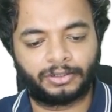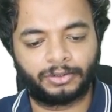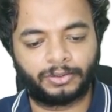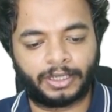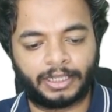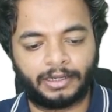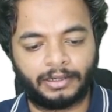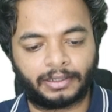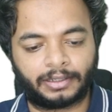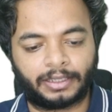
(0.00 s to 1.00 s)

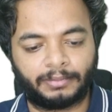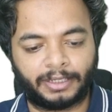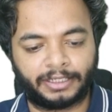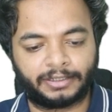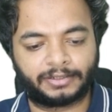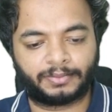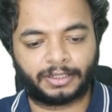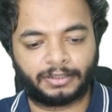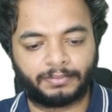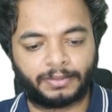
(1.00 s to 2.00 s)
2Lk minus
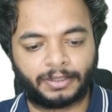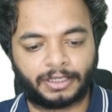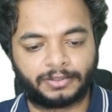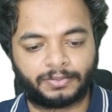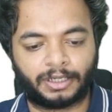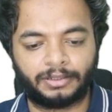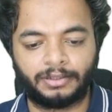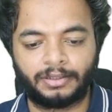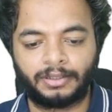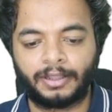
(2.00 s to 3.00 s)
1 plus
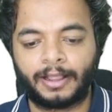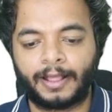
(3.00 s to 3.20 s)
1,